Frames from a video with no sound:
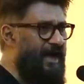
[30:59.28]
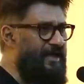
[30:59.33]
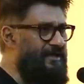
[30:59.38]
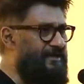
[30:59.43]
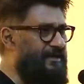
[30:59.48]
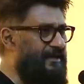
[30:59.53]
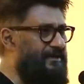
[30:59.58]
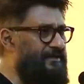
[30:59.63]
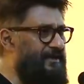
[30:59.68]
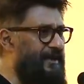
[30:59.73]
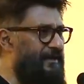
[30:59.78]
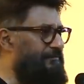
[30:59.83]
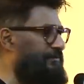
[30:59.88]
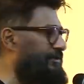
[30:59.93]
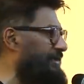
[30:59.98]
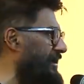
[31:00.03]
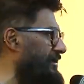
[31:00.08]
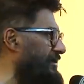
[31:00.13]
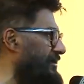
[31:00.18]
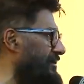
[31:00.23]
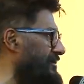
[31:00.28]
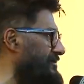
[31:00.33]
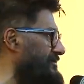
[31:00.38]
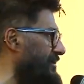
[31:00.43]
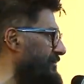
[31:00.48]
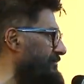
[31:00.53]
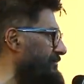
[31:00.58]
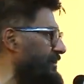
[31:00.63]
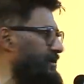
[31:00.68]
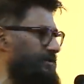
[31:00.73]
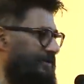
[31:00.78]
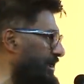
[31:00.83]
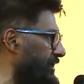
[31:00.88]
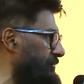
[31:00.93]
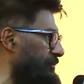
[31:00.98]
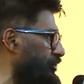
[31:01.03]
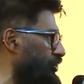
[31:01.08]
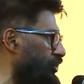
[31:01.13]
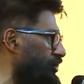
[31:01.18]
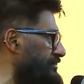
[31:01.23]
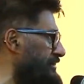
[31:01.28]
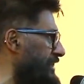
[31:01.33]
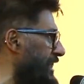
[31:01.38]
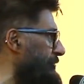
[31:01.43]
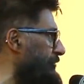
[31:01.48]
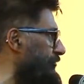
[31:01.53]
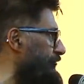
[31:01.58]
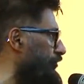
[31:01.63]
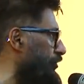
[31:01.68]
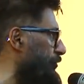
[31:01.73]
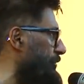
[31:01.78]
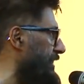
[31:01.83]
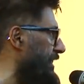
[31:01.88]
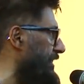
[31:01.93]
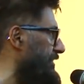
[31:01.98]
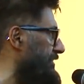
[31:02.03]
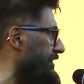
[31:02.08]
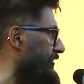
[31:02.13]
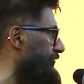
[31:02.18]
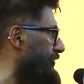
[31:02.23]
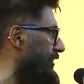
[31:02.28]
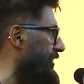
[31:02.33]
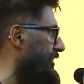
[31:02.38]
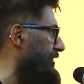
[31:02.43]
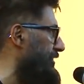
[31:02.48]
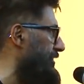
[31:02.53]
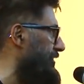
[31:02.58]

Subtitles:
condemn terrorism. There will be no Islamophobia in the world.